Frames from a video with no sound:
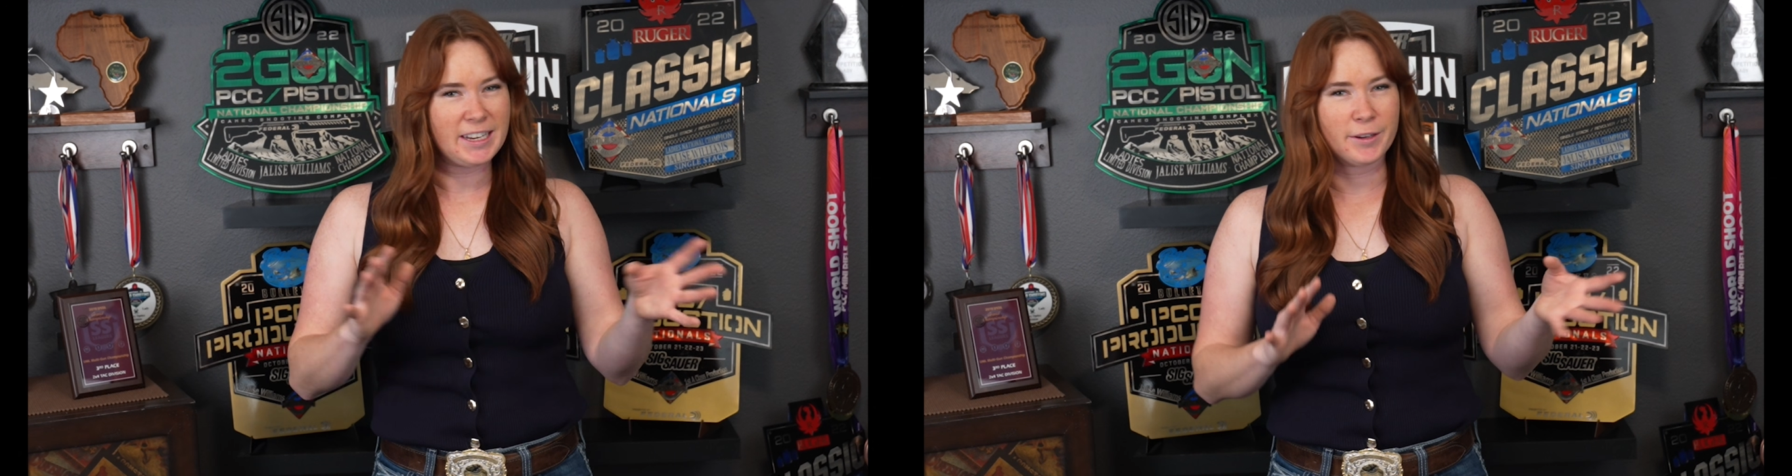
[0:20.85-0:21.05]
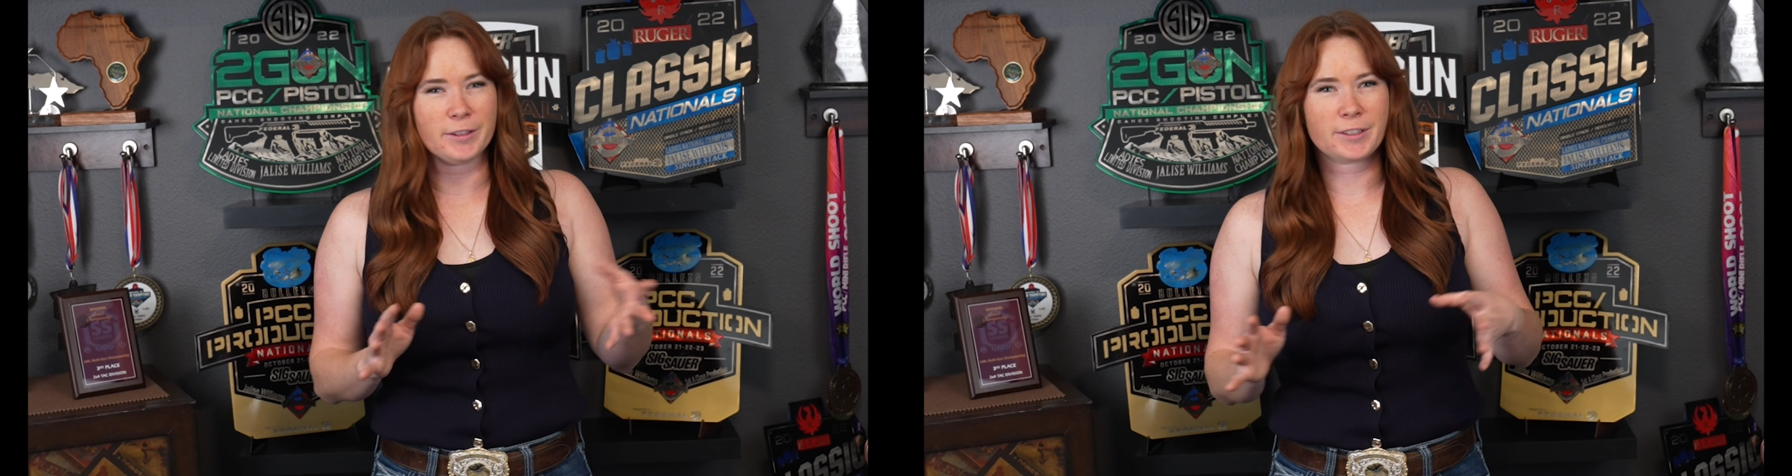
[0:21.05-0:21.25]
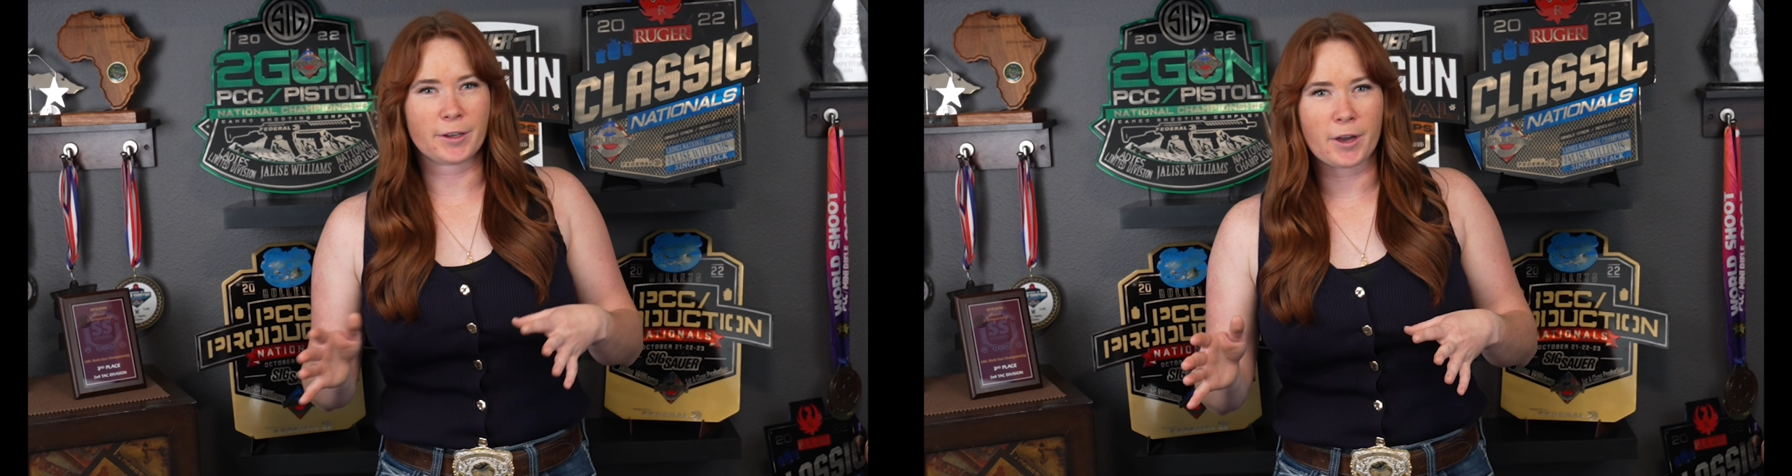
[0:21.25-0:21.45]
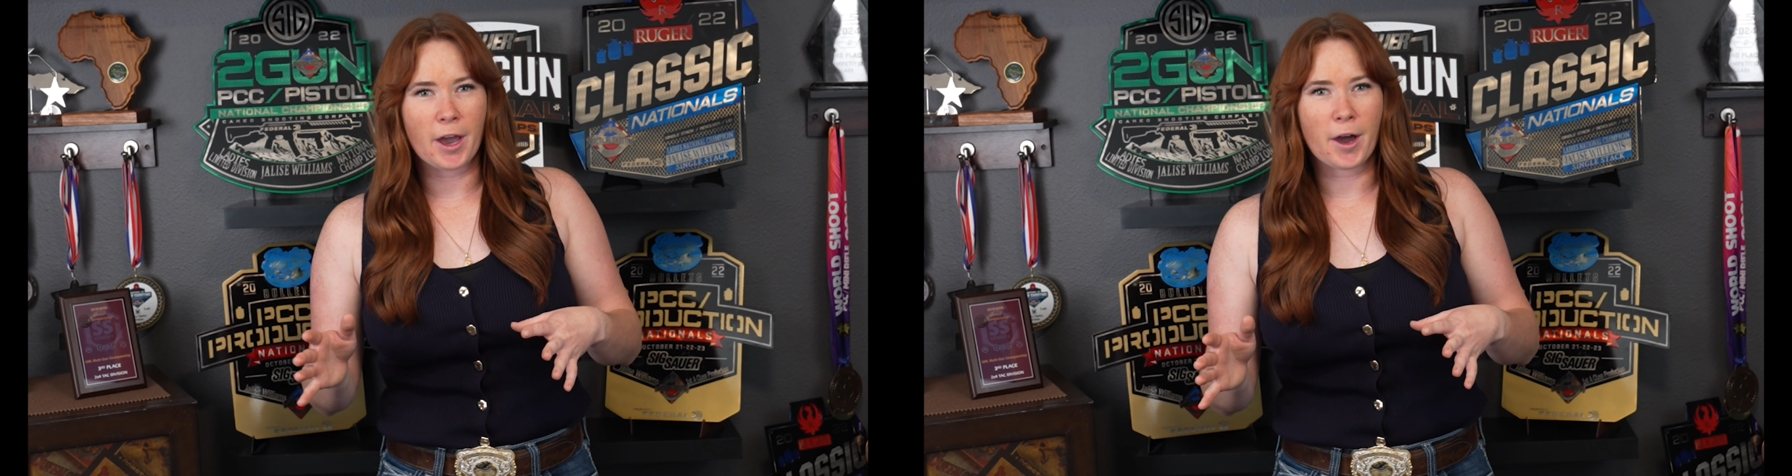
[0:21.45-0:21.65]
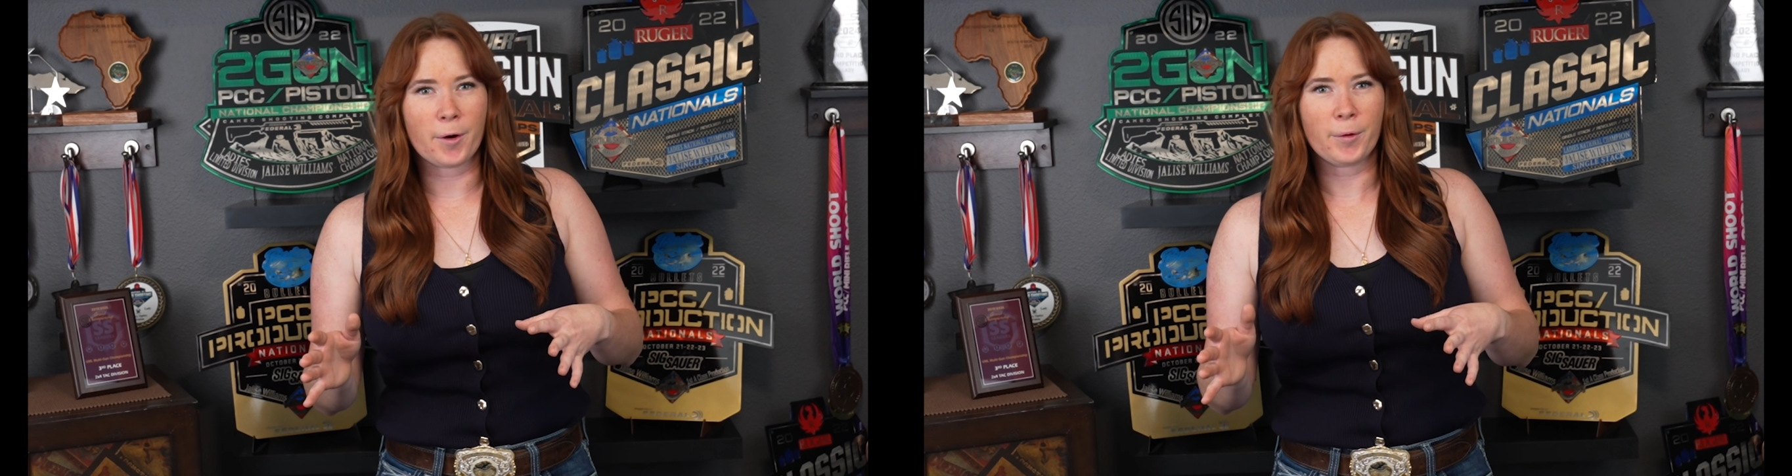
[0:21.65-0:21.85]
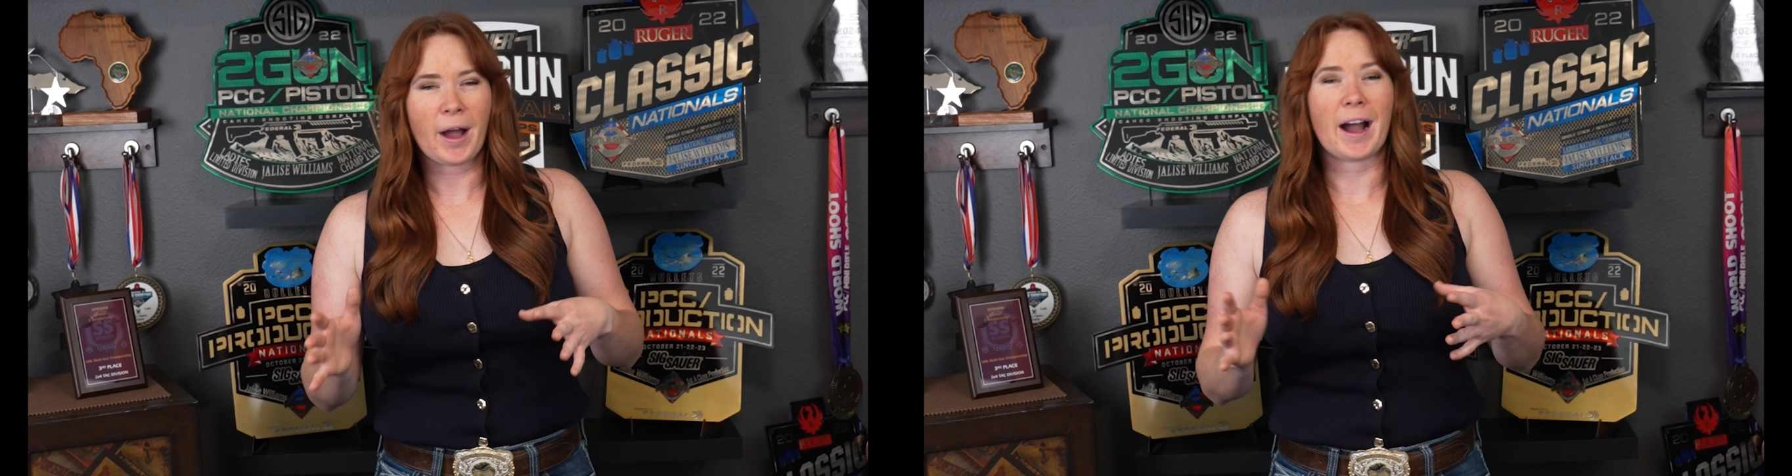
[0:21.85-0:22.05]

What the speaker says: years ago.